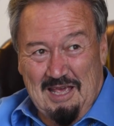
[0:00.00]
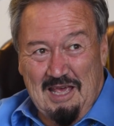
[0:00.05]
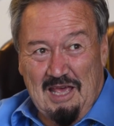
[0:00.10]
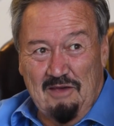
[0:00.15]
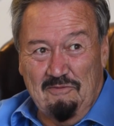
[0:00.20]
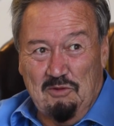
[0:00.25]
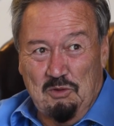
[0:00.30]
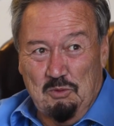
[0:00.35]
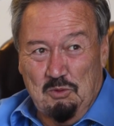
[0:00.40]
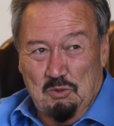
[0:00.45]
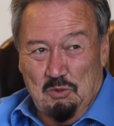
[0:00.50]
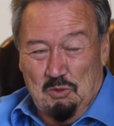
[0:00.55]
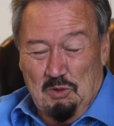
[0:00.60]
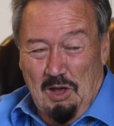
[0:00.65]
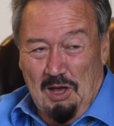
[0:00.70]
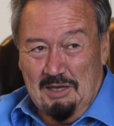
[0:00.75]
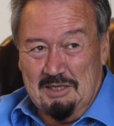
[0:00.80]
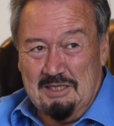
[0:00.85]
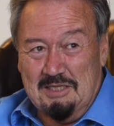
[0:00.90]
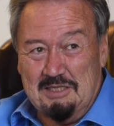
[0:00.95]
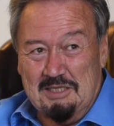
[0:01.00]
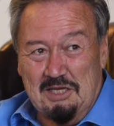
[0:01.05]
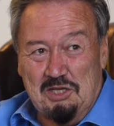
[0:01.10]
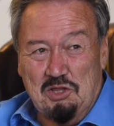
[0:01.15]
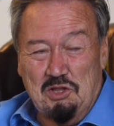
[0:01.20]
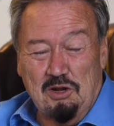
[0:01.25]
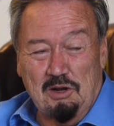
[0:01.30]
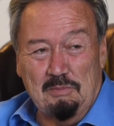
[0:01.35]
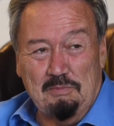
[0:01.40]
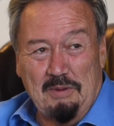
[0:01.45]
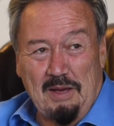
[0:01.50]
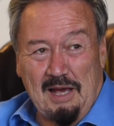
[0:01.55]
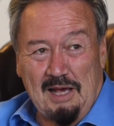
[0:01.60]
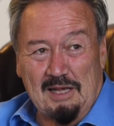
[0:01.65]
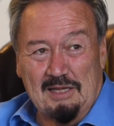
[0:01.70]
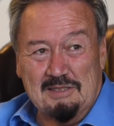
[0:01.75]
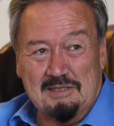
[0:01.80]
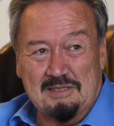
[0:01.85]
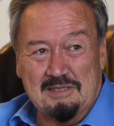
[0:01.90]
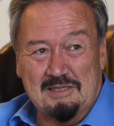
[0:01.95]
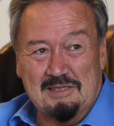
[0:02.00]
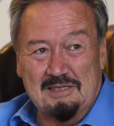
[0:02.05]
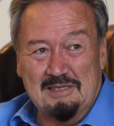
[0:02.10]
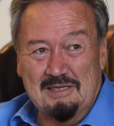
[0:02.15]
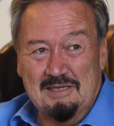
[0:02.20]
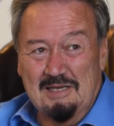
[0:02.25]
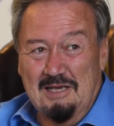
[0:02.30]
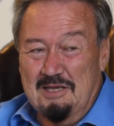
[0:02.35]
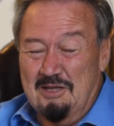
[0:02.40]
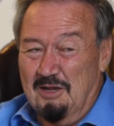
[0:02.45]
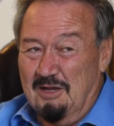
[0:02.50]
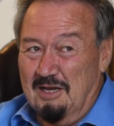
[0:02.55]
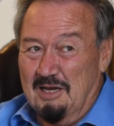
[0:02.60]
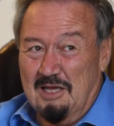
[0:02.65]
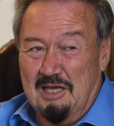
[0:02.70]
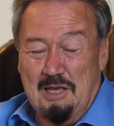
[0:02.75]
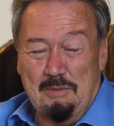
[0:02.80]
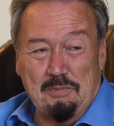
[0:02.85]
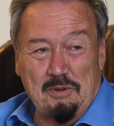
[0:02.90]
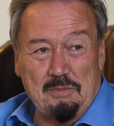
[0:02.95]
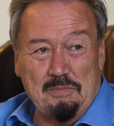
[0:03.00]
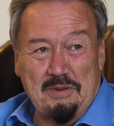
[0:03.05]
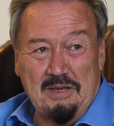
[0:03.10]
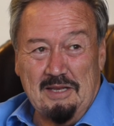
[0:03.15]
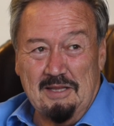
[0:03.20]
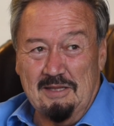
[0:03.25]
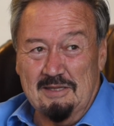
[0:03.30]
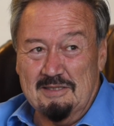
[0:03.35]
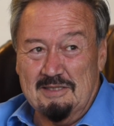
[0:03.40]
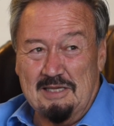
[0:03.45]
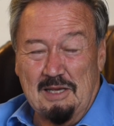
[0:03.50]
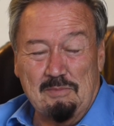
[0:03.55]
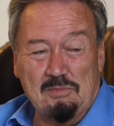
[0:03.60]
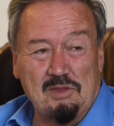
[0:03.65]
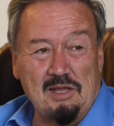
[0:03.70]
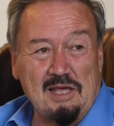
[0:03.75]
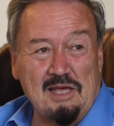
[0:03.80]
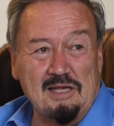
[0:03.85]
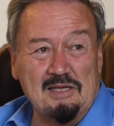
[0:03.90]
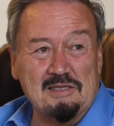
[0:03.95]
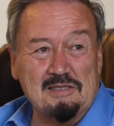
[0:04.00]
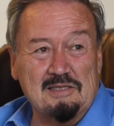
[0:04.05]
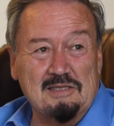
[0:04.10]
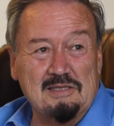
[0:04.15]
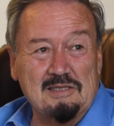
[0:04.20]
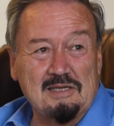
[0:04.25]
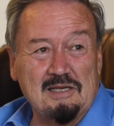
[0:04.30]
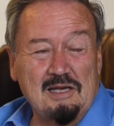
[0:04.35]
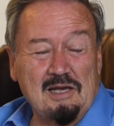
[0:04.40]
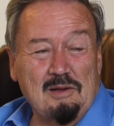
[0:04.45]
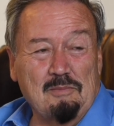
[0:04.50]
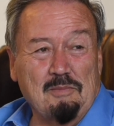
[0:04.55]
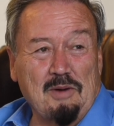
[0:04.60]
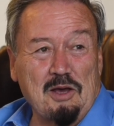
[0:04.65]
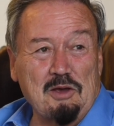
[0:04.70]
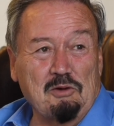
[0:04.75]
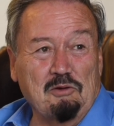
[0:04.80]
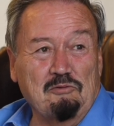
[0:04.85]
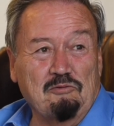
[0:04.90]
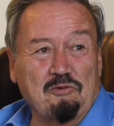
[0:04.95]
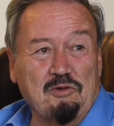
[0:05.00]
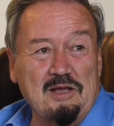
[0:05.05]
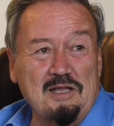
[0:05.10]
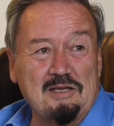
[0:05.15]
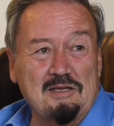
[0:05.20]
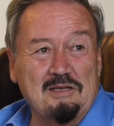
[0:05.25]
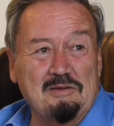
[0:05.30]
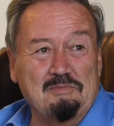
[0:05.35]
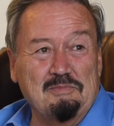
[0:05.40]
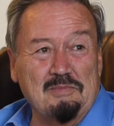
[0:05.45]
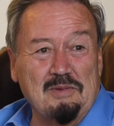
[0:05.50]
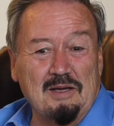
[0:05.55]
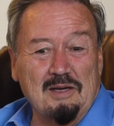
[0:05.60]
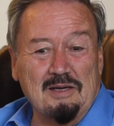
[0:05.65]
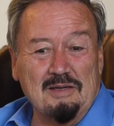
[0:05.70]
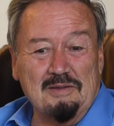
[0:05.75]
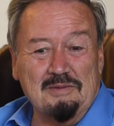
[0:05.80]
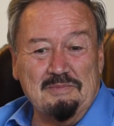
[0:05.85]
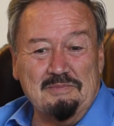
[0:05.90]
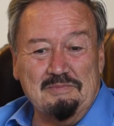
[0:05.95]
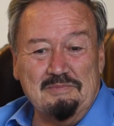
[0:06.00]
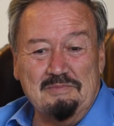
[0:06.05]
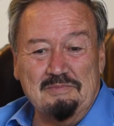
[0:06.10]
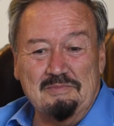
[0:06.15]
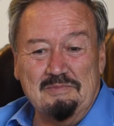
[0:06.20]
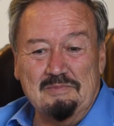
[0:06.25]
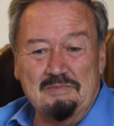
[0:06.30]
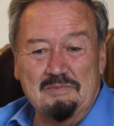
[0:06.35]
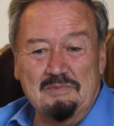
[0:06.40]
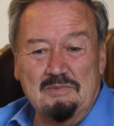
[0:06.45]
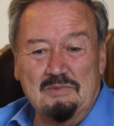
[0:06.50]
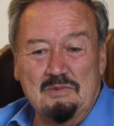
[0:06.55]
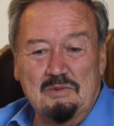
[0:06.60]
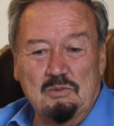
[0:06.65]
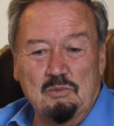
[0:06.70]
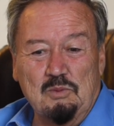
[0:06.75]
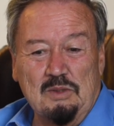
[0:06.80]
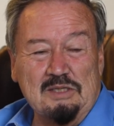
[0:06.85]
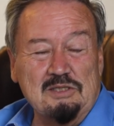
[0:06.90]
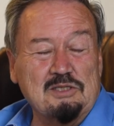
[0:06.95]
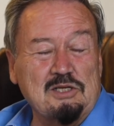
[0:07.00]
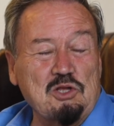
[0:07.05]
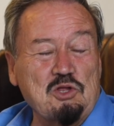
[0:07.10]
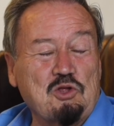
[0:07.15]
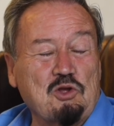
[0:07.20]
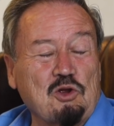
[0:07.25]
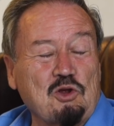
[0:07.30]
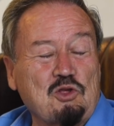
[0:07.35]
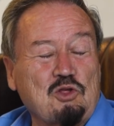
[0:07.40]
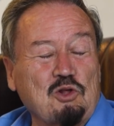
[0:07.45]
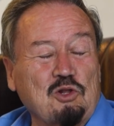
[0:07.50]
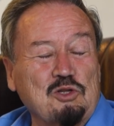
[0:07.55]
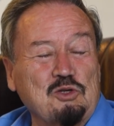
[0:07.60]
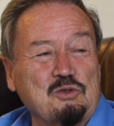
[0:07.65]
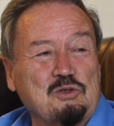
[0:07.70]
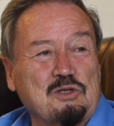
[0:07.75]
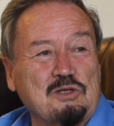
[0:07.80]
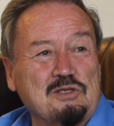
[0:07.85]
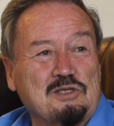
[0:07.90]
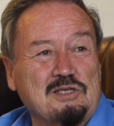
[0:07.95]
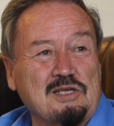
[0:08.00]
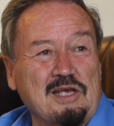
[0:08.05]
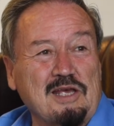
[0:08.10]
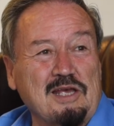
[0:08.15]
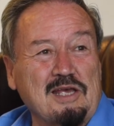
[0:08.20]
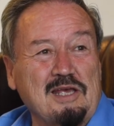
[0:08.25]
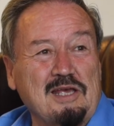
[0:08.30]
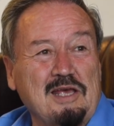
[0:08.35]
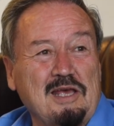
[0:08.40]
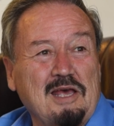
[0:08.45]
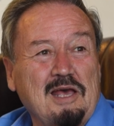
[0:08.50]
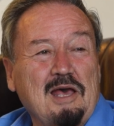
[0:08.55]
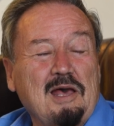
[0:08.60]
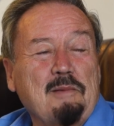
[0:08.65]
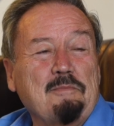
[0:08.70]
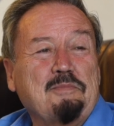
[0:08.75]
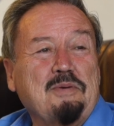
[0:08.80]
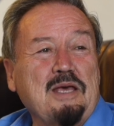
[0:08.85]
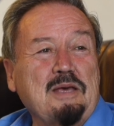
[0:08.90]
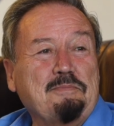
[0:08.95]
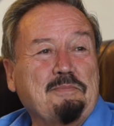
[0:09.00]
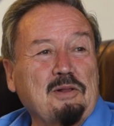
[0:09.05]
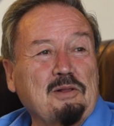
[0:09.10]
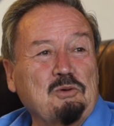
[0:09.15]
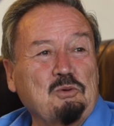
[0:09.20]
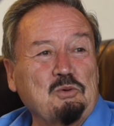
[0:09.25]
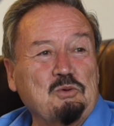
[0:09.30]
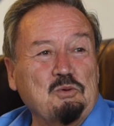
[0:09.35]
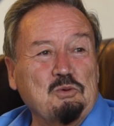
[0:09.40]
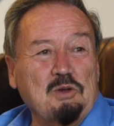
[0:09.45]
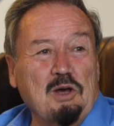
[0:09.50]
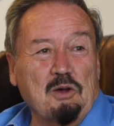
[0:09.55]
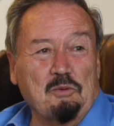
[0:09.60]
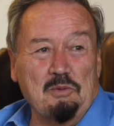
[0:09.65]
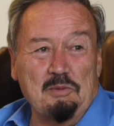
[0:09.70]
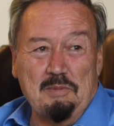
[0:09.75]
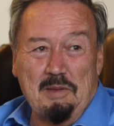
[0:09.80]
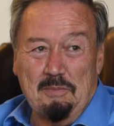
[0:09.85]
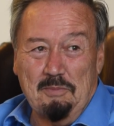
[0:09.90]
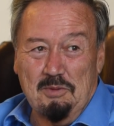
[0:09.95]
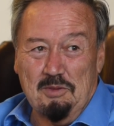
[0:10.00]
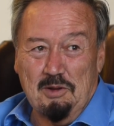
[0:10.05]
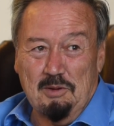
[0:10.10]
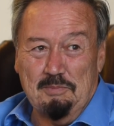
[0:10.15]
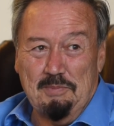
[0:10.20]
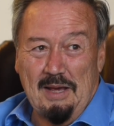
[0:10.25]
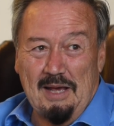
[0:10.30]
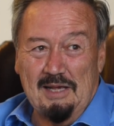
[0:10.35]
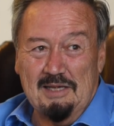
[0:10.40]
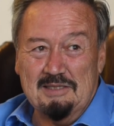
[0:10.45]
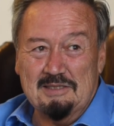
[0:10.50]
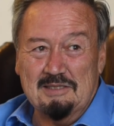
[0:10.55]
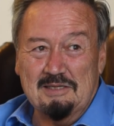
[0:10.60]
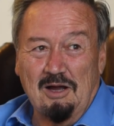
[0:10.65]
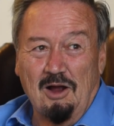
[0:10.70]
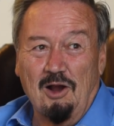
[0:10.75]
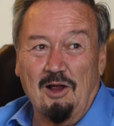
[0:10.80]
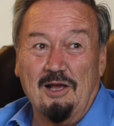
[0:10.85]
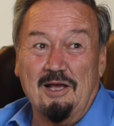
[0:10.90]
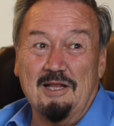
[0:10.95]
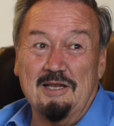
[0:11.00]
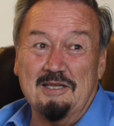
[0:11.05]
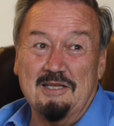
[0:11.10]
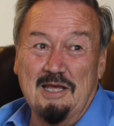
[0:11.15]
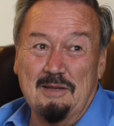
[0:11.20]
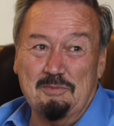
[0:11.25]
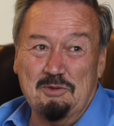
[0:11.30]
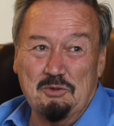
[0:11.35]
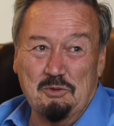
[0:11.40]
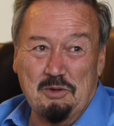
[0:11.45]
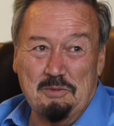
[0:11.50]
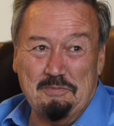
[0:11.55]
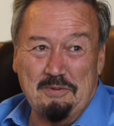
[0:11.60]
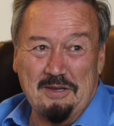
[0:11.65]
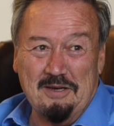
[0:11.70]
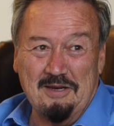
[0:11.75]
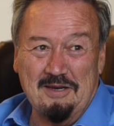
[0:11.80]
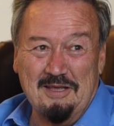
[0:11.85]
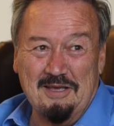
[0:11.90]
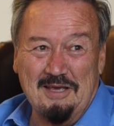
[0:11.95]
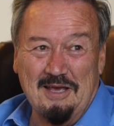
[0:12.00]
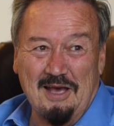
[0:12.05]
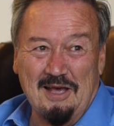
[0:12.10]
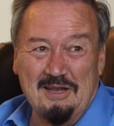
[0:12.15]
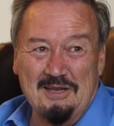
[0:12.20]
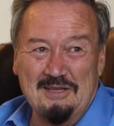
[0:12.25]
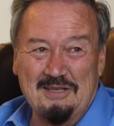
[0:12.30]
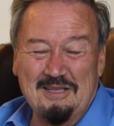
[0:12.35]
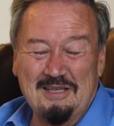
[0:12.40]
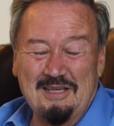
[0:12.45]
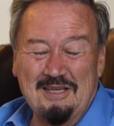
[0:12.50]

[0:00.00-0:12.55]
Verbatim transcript: If you do not teach your past, you're going to keep repeating the same things. My old friend uh, Winston Churchill used to say, People who do not remember their past are condemned to repeat it again.